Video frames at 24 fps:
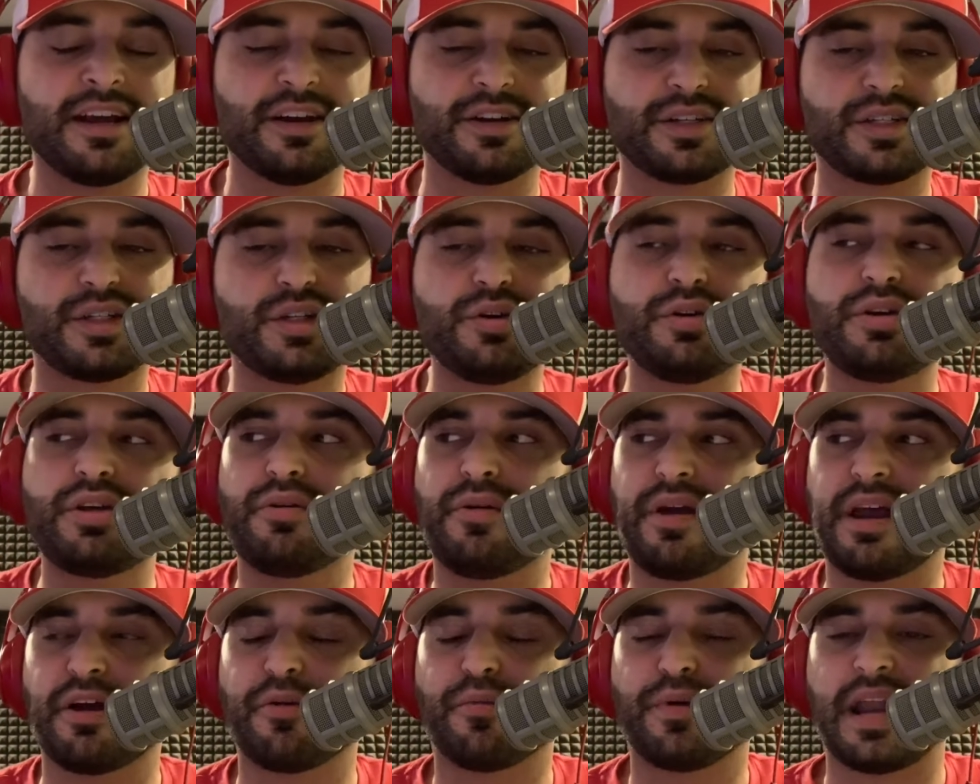Here's Do You
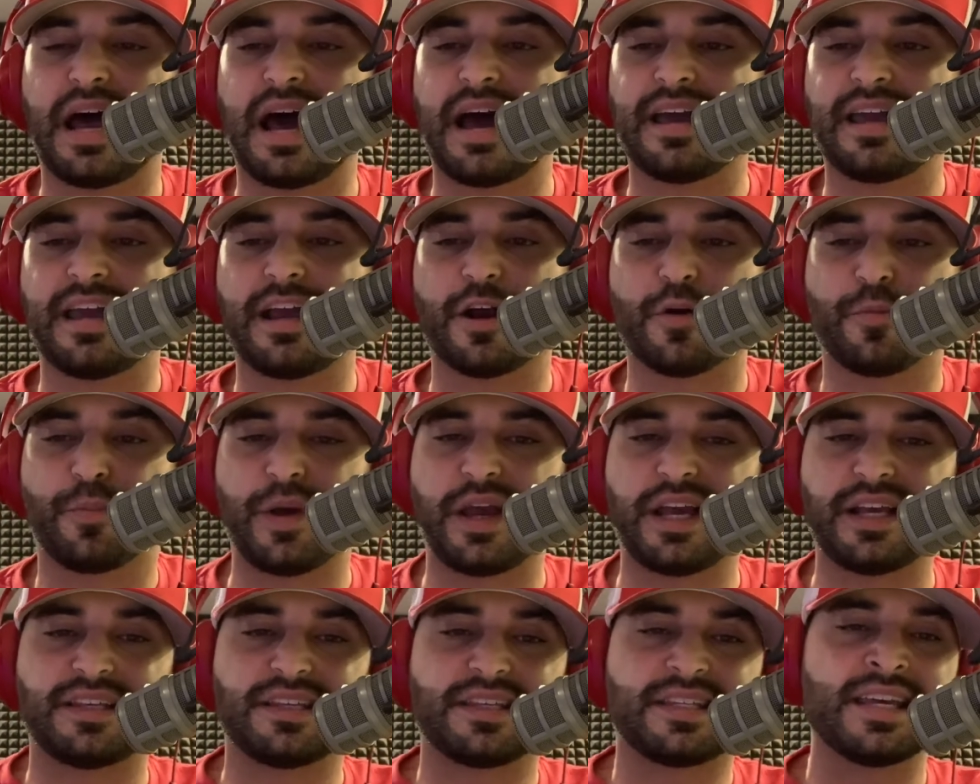Hear What I Hear?
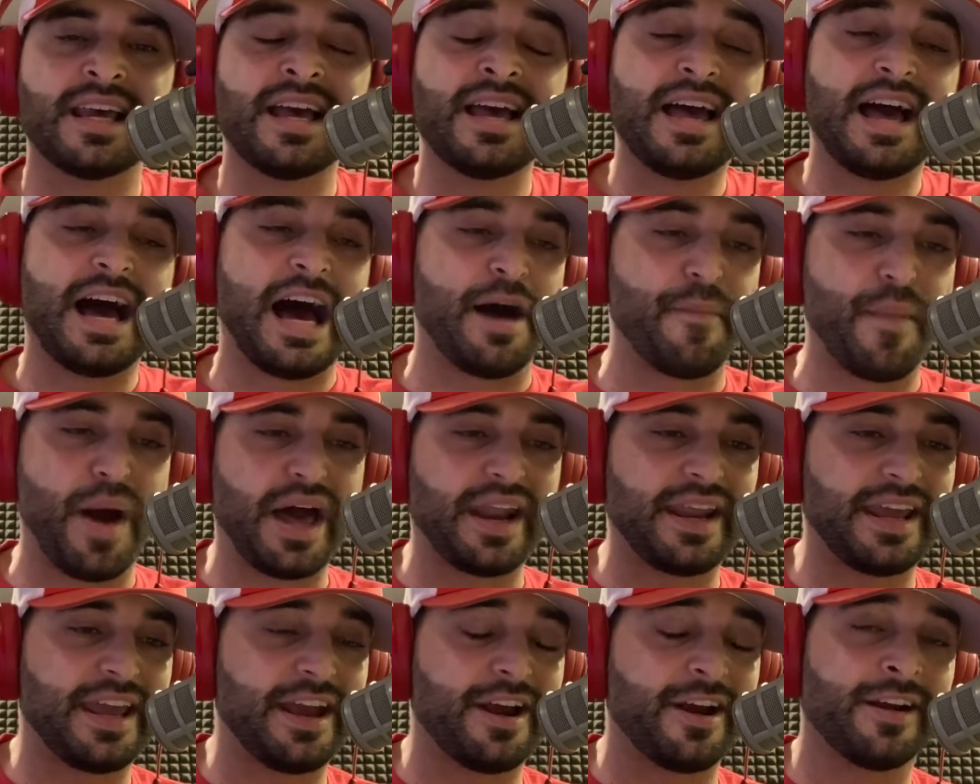Peace. I'm
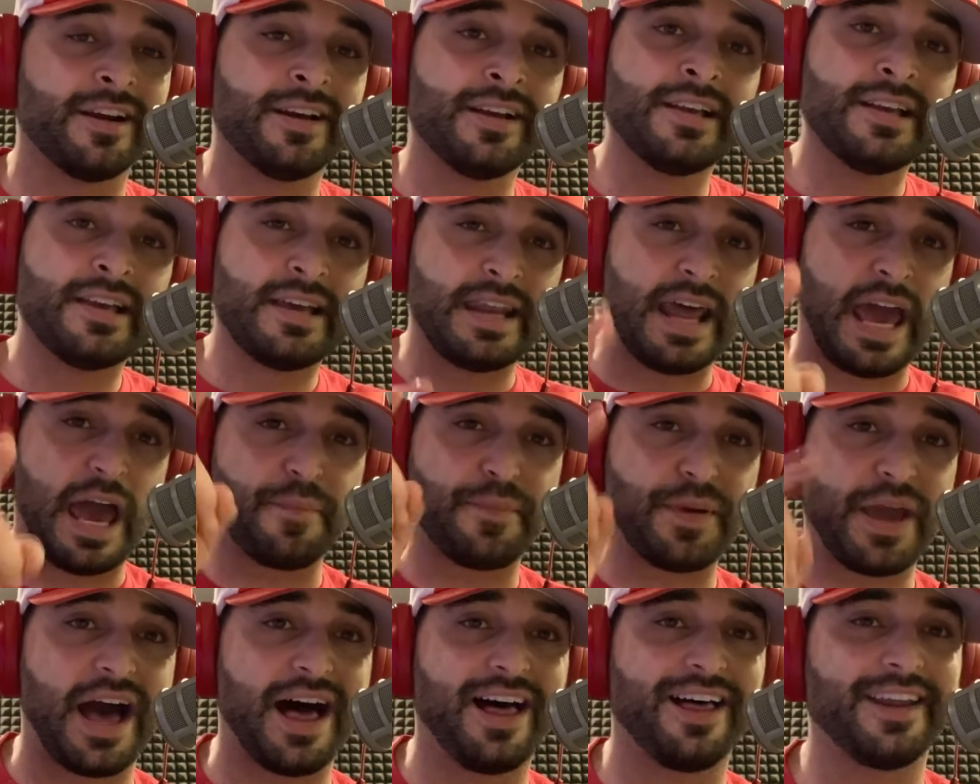out of here and
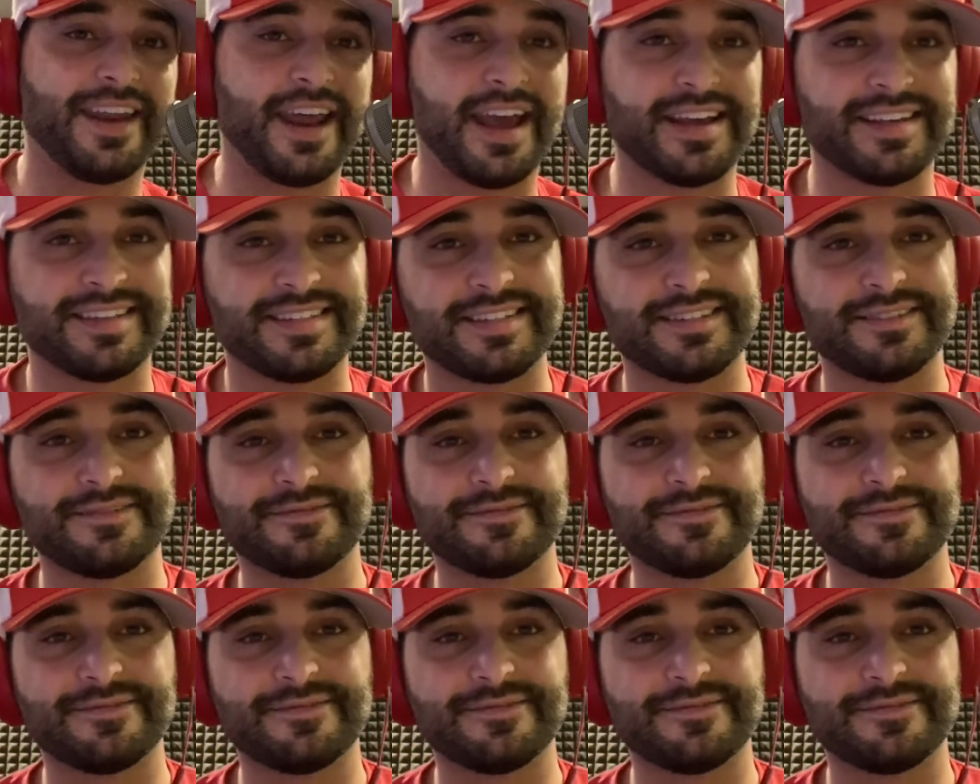happy holidays.